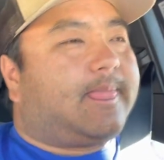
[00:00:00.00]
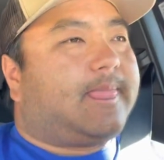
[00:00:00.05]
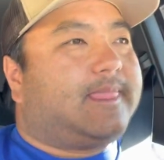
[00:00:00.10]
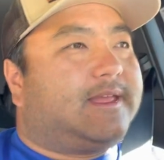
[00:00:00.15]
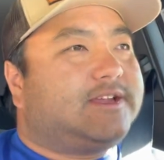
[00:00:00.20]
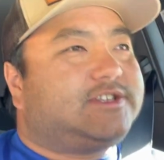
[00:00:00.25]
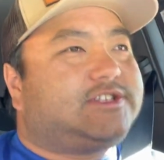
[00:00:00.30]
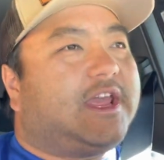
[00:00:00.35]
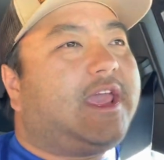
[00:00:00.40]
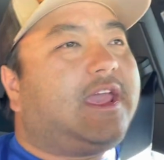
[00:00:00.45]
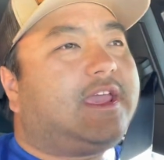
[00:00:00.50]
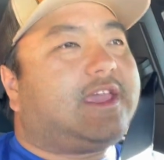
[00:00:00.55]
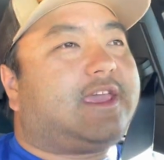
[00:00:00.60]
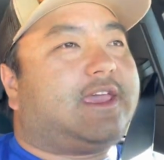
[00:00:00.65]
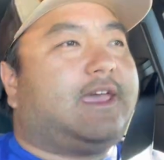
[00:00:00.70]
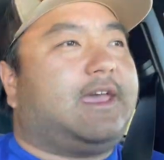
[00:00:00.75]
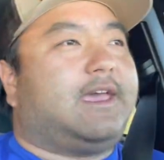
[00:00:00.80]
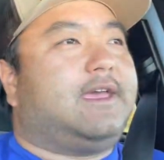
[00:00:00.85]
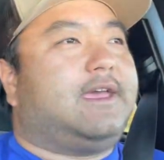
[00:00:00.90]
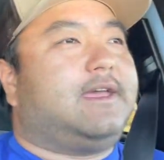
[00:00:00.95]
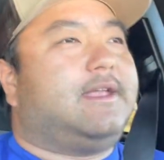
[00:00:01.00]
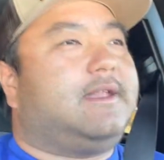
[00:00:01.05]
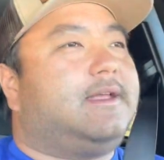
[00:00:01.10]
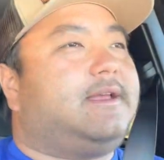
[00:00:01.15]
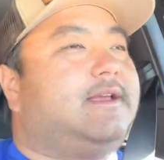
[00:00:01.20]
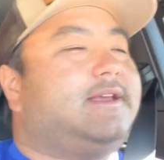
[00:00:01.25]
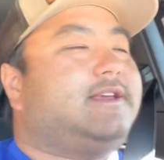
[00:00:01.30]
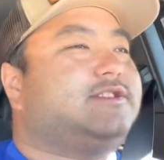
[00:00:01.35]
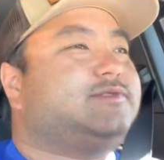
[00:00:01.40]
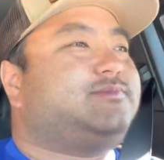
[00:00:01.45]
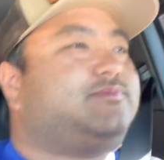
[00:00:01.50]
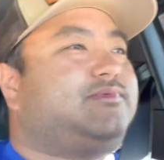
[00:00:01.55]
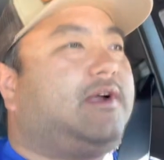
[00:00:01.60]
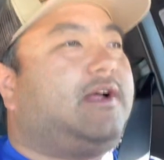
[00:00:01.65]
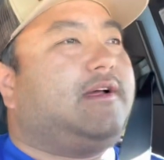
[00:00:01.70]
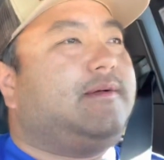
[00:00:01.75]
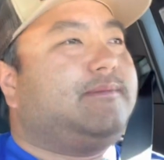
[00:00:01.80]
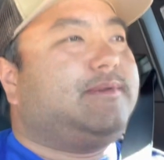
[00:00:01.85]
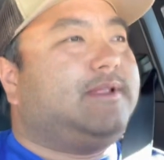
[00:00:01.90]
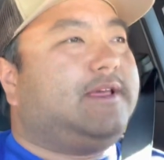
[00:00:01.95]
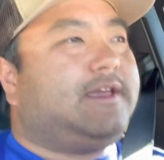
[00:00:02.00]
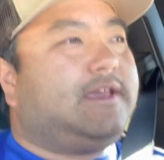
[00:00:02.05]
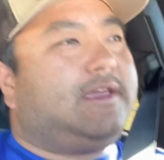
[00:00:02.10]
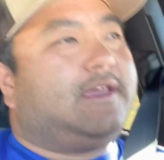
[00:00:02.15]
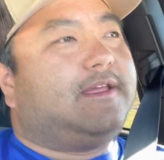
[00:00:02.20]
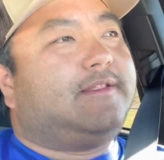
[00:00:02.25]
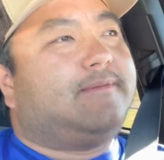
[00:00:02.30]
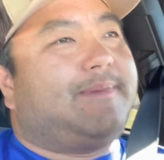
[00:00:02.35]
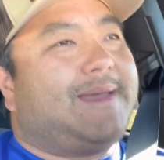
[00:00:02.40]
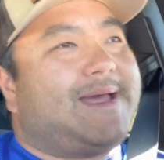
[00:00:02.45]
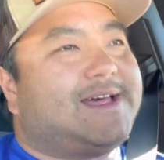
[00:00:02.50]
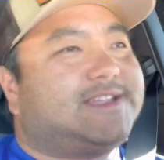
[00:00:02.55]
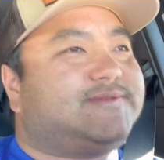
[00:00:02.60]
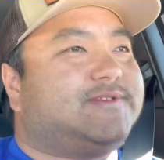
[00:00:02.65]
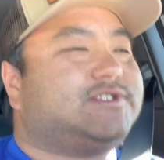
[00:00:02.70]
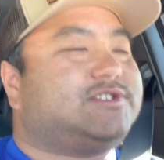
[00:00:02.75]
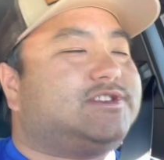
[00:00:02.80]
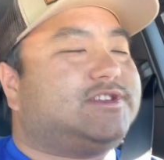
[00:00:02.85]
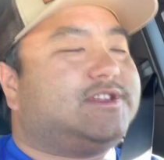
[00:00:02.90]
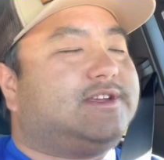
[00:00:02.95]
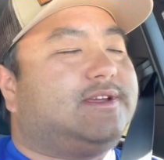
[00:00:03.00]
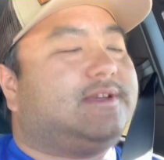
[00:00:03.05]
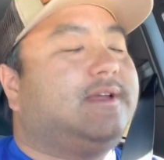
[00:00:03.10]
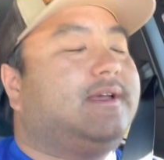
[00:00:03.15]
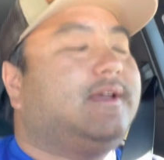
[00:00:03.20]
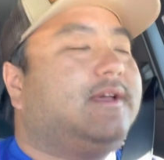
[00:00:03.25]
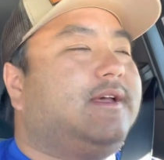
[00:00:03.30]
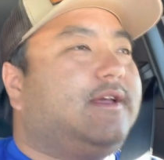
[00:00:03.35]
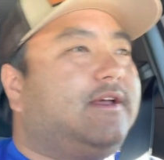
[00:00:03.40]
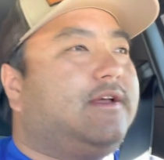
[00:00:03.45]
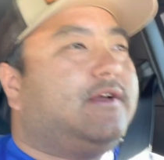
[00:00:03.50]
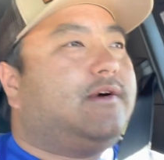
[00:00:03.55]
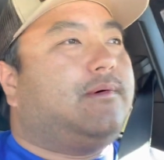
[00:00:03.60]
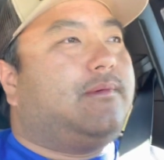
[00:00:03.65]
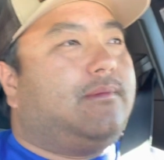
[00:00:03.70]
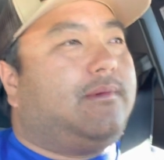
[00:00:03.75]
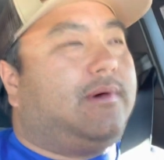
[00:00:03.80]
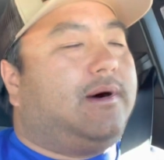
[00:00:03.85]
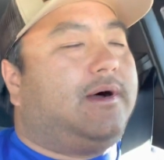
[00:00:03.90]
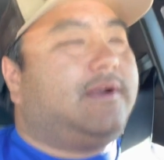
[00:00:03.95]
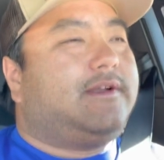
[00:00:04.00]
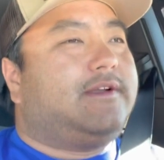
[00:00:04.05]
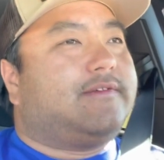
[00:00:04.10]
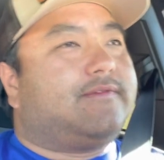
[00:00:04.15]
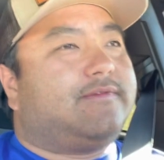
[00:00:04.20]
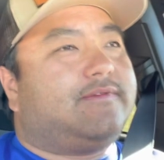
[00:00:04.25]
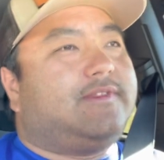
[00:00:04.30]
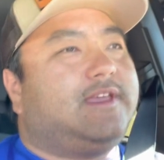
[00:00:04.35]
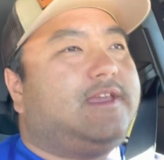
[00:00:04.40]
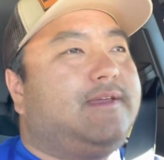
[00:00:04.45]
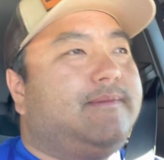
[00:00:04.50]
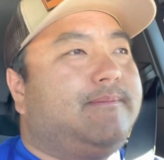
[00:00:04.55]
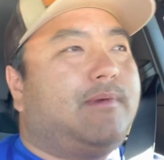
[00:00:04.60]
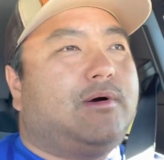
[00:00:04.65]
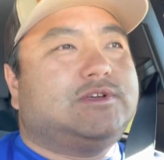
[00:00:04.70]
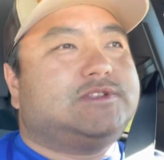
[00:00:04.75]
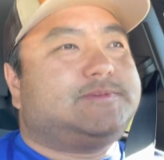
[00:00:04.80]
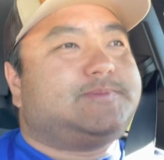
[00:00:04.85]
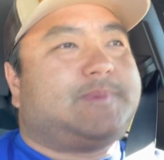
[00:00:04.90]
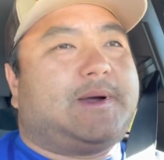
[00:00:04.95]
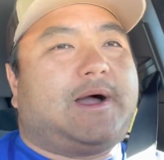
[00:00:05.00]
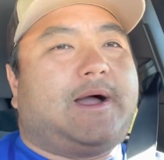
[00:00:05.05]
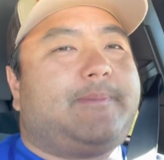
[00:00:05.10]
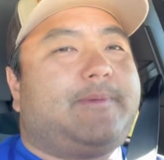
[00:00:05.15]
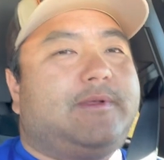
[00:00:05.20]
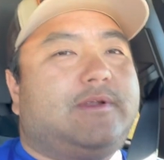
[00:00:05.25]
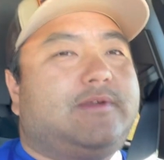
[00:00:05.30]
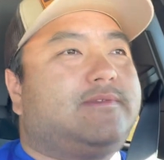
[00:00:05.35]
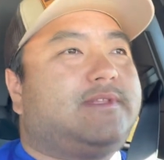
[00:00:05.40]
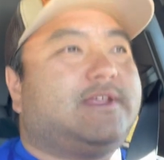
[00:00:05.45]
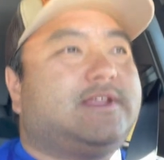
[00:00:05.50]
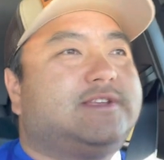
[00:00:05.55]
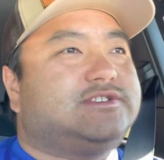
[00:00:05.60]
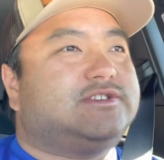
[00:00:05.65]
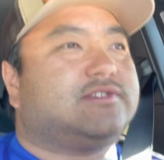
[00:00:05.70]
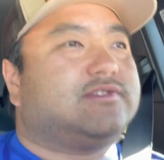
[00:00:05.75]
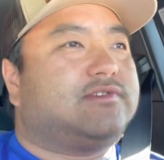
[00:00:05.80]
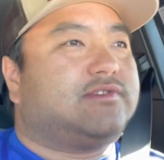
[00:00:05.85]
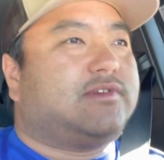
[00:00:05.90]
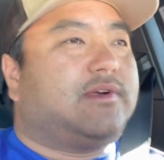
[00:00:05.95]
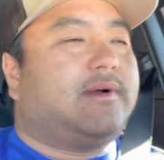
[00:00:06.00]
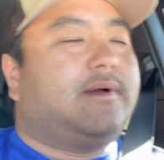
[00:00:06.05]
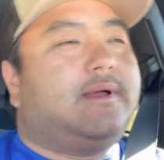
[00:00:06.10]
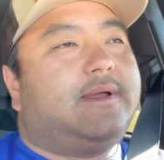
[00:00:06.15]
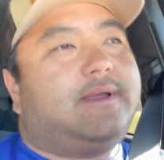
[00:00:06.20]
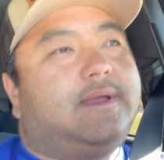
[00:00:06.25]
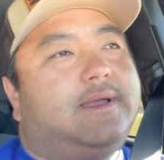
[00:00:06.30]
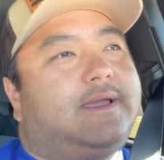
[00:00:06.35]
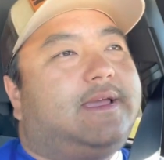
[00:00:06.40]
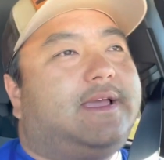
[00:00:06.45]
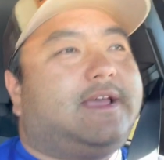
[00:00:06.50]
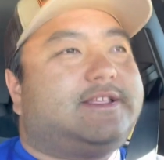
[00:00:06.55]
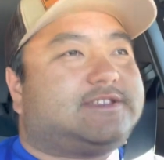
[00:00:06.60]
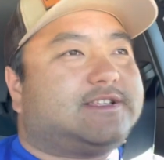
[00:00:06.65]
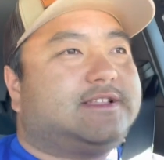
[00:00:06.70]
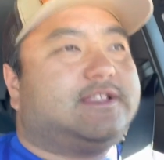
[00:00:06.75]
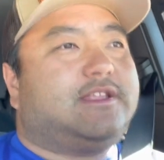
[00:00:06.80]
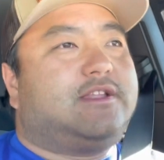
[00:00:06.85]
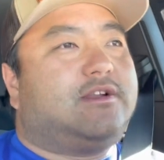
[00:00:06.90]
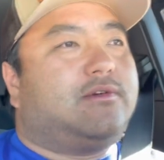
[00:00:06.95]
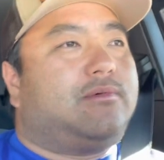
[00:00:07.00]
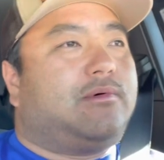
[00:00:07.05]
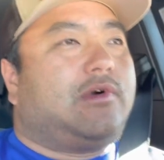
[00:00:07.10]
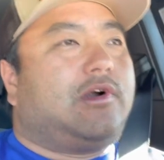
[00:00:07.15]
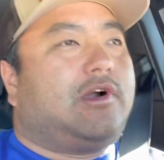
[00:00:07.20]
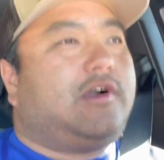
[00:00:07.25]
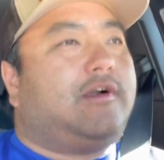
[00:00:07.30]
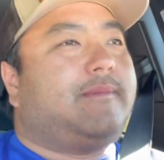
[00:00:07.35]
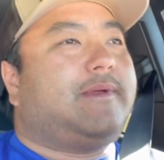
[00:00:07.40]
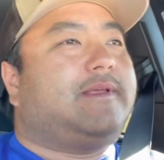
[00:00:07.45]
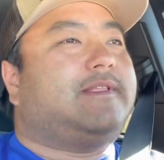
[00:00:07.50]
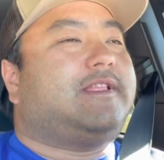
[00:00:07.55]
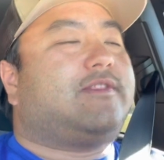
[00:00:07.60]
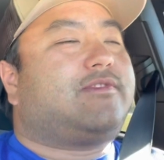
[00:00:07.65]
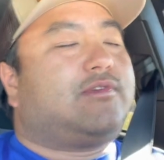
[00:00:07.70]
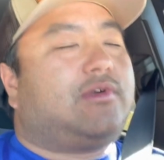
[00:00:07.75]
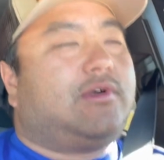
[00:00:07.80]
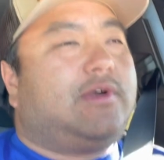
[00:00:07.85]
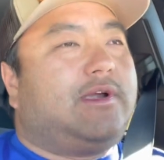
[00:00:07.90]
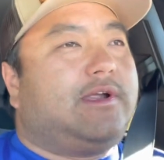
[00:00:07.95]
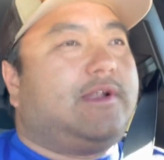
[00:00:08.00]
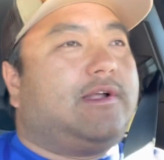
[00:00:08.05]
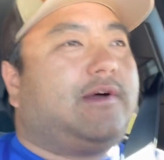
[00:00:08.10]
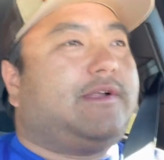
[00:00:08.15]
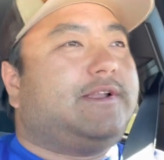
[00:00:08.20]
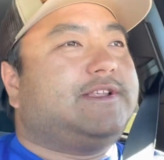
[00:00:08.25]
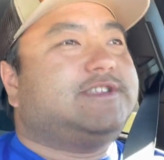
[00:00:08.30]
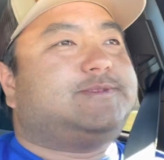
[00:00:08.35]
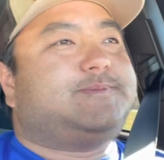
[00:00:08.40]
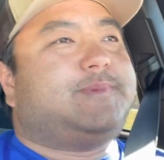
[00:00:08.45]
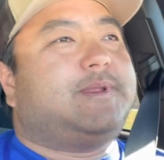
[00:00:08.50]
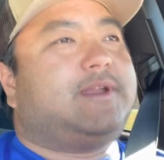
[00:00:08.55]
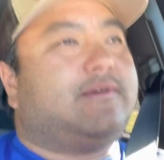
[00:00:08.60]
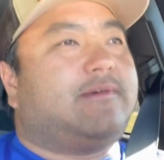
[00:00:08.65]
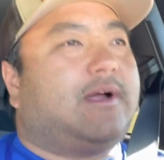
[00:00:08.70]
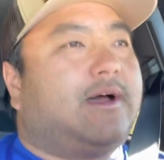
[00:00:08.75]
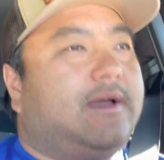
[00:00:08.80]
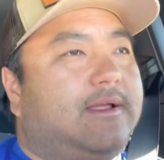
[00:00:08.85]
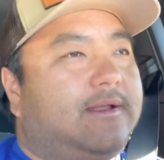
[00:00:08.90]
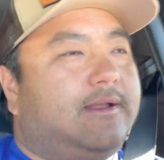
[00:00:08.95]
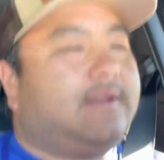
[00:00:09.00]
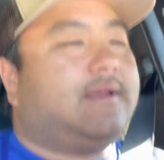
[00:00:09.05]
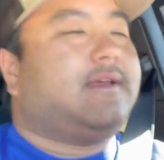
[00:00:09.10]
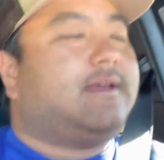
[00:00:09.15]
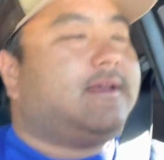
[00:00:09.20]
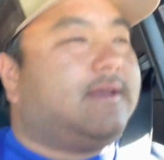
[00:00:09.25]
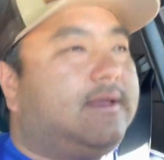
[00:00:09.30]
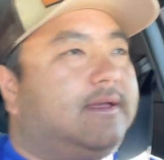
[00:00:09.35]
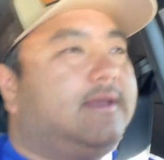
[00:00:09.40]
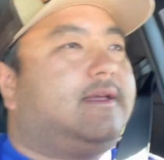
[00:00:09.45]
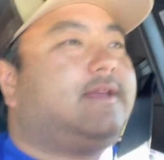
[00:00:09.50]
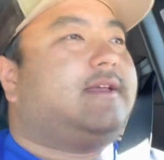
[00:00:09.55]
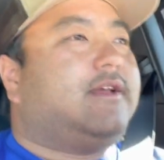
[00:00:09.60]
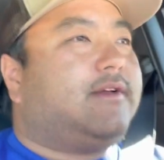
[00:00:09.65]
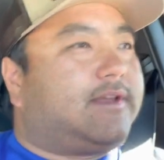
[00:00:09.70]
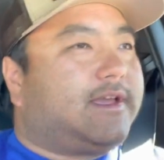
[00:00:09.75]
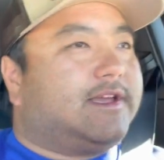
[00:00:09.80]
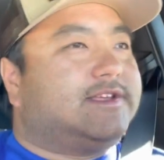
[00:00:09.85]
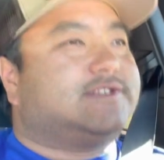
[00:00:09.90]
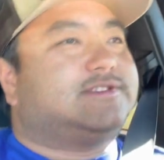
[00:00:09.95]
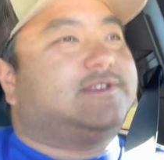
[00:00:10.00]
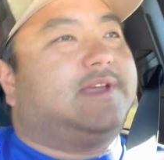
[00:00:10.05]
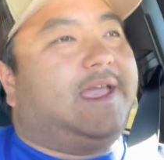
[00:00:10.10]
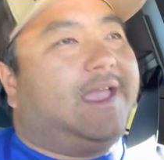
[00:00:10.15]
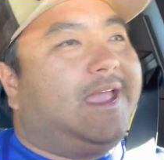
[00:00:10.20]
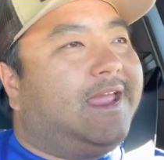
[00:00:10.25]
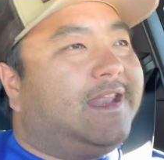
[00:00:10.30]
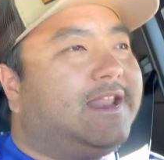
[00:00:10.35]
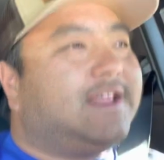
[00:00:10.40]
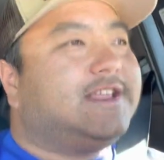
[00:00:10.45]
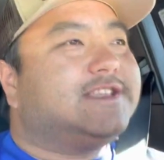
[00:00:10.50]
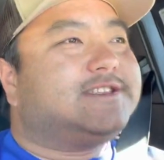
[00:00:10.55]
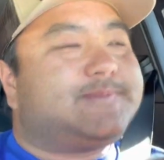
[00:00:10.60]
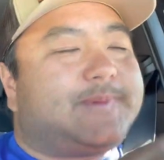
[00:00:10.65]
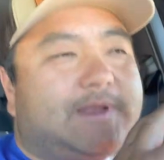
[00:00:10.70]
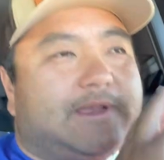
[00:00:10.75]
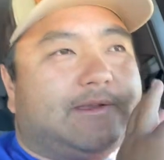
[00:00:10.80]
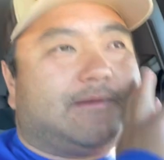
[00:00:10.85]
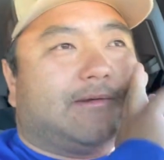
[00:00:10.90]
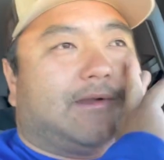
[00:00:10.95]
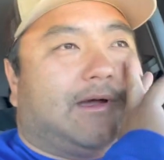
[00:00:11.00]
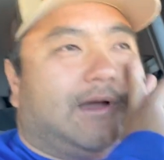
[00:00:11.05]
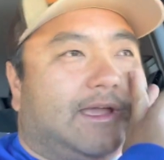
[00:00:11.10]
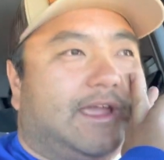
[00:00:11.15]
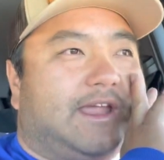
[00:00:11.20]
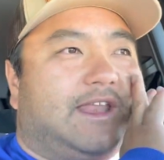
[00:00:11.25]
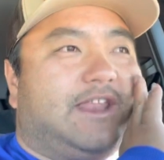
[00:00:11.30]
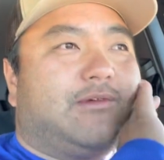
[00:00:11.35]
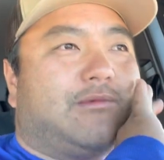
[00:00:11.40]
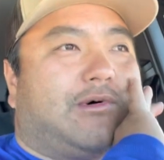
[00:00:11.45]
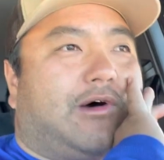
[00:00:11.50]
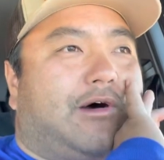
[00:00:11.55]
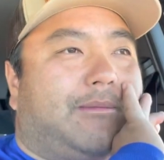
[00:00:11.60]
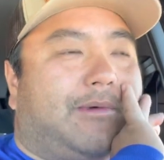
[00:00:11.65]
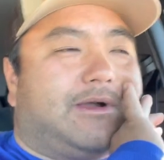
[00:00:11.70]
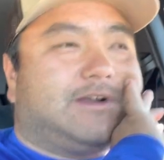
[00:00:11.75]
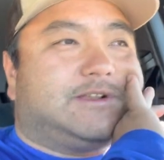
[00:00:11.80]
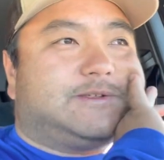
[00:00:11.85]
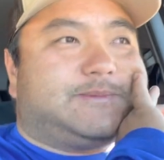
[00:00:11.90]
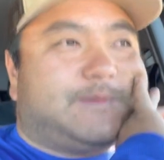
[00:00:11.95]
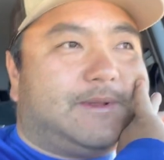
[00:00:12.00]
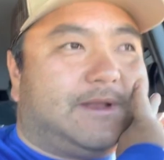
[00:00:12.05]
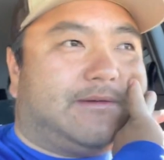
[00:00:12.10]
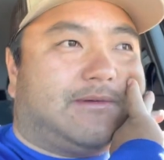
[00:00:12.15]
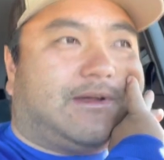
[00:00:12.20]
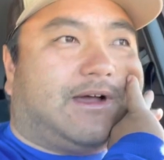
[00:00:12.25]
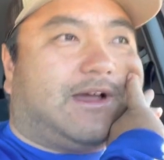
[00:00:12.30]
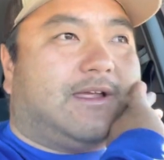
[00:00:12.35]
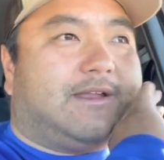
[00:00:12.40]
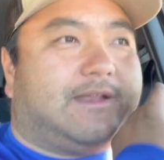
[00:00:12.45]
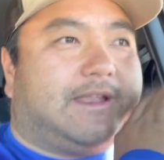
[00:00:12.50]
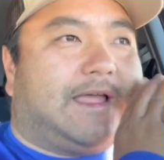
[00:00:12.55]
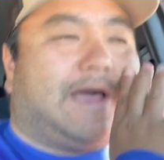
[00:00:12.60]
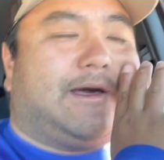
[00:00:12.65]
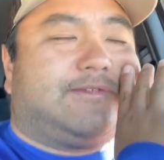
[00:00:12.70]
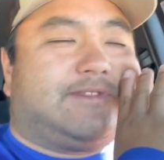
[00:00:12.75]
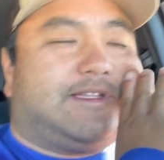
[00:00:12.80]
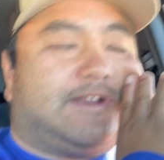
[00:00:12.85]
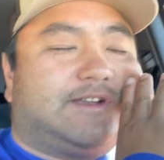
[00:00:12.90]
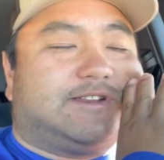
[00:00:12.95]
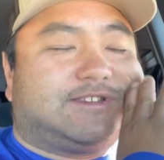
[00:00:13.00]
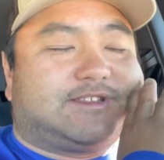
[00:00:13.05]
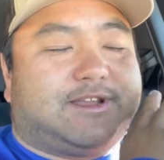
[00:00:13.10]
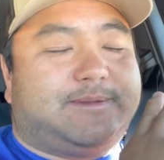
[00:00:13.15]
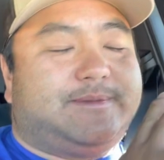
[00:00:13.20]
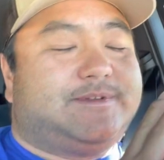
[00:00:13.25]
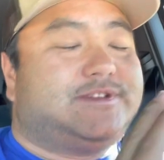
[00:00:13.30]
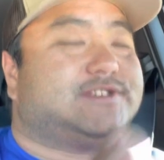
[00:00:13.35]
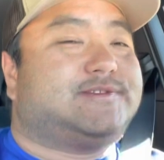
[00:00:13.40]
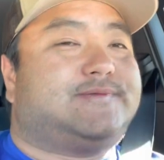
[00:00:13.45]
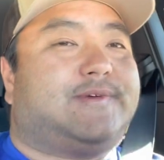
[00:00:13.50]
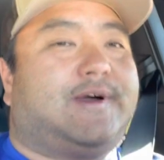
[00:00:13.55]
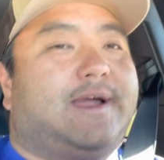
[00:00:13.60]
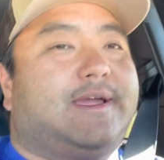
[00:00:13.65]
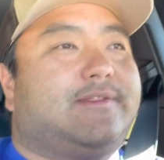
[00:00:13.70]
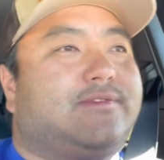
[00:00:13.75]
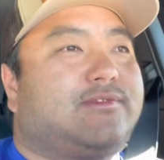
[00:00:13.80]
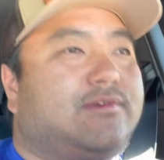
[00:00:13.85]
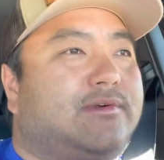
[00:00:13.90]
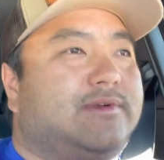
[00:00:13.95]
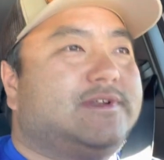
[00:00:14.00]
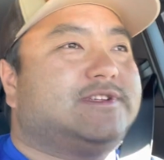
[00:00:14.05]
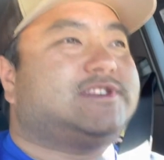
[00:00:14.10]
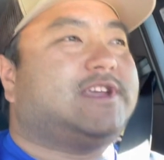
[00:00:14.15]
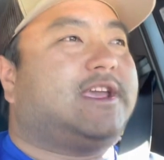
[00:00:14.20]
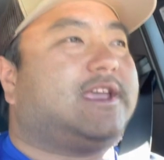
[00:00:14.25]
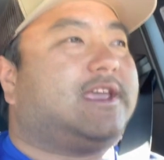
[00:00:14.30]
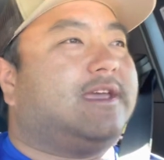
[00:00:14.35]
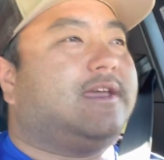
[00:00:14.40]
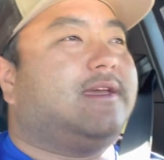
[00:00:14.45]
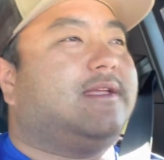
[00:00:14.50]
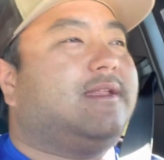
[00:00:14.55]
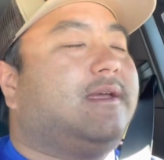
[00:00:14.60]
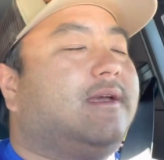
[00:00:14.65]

The shaky head is probably, in bass fishing, one of the most popular things you can throw. It's a little worm, and they throw it on a spinning rod. Okay, so any spinning rod, any Walmart spinning rod out there is going to be just fine throwing a shaky head.